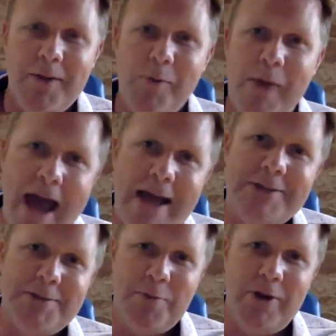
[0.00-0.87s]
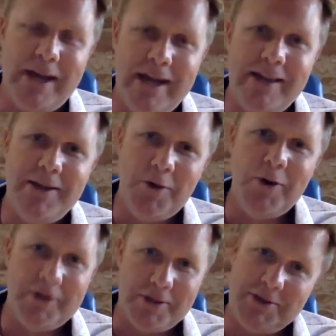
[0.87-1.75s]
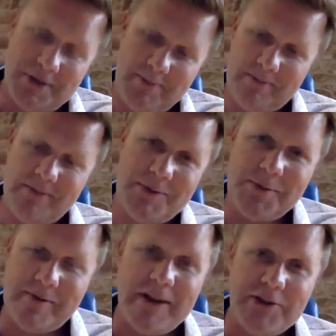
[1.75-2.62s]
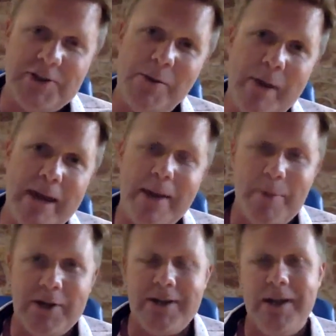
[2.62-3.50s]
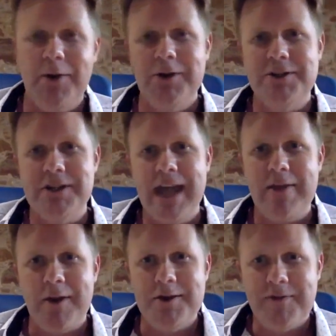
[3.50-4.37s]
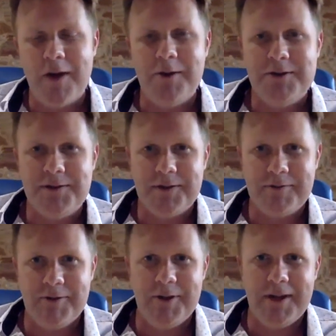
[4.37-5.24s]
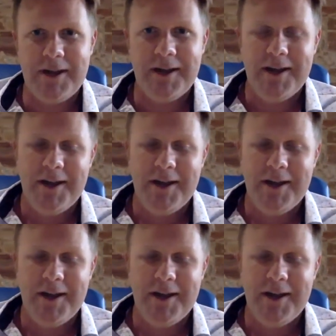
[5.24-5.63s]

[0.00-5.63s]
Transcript: we had to put in order to eventually win it. But in order to get those votes in